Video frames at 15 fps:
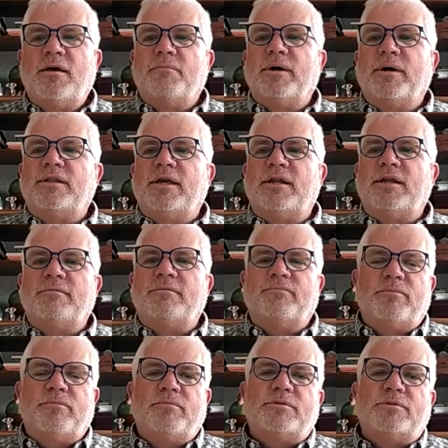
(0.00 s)
But then
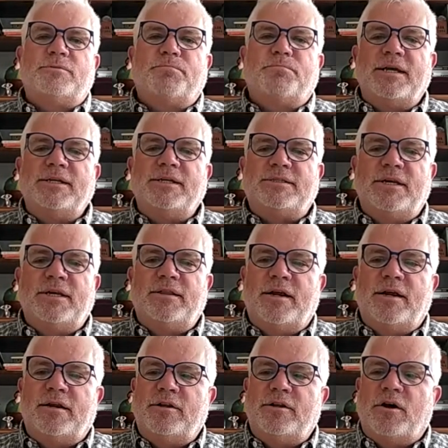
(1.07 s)
spiced in
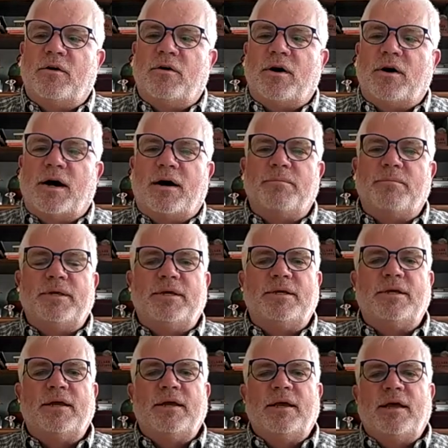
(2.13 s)
there, you know, I'll
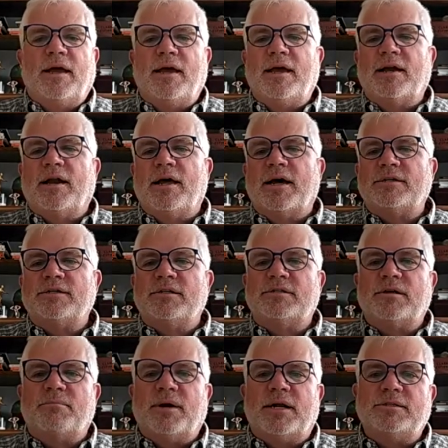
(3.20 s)
be analyzing
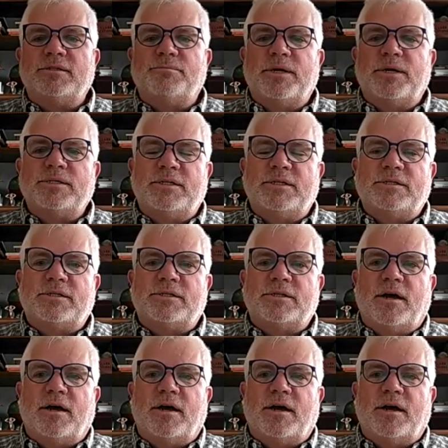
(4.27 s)
somebody's business,